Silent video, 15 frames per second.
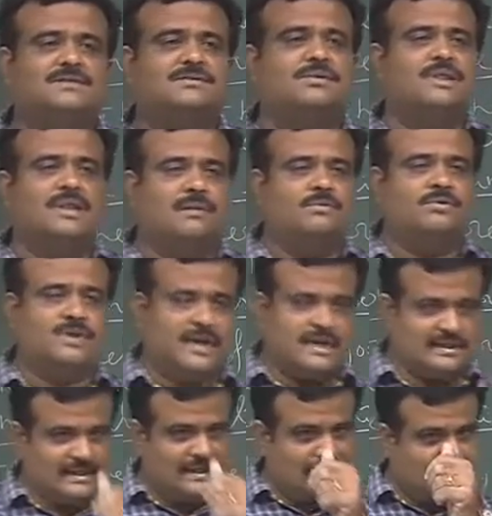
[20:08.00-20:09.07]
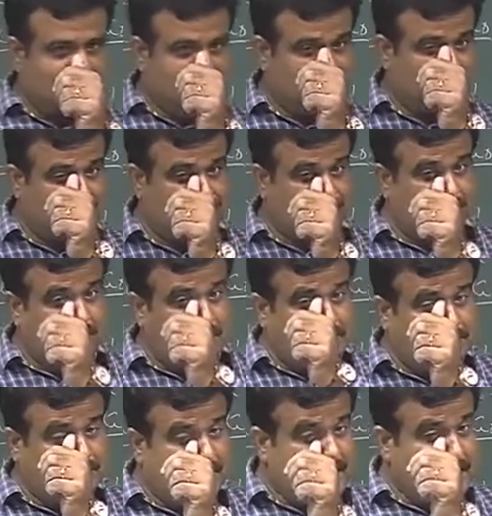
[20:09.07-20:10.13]
is called amortized analysis,
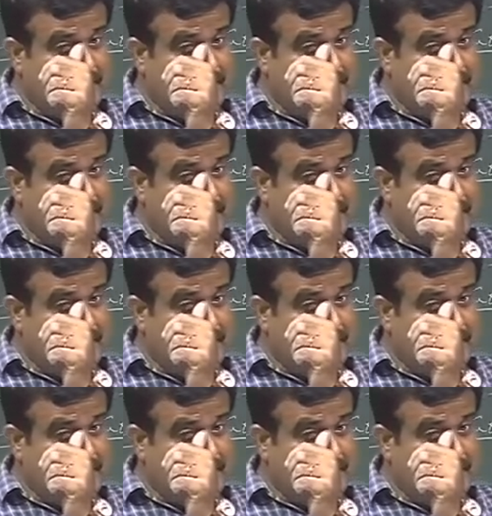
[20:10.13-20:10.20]
because